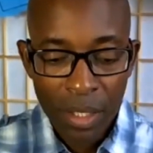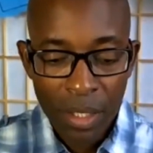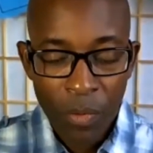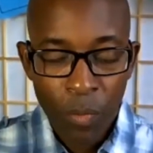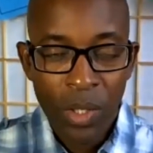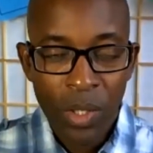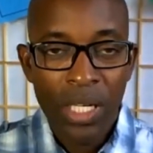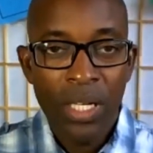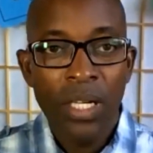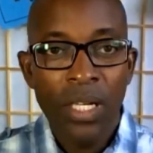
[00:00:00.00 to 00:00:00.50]

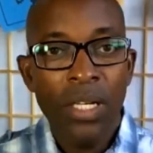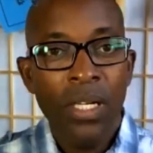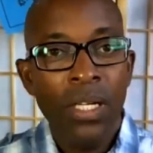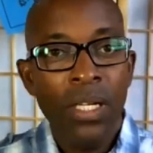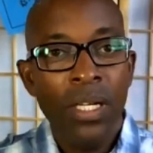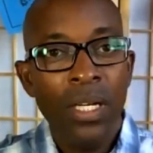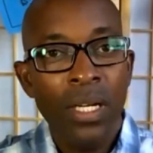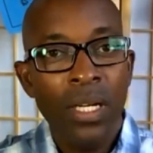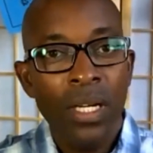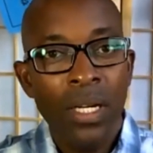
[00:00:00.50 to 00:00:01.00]

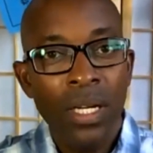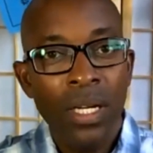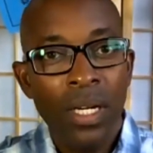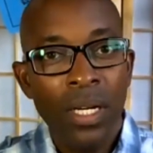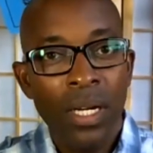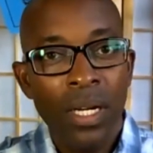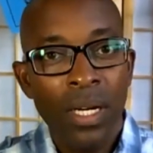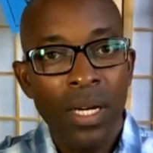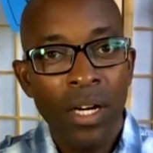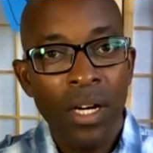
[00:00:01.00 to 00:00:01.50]
we
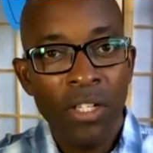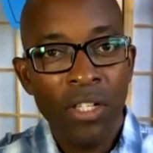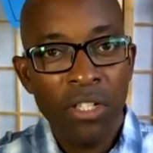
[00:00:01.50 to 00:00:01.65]
are